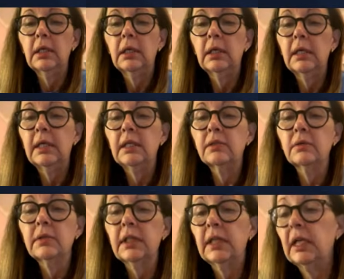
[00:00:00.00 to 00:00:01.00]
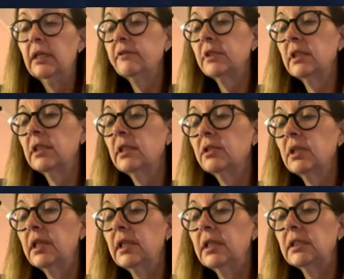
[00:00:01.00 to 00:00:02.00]
And I don't think I've done this
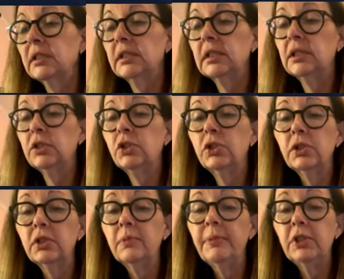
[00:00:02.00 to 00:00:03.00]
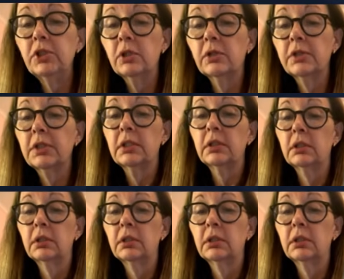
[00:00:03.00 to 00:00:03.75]
right because it said it should be shorter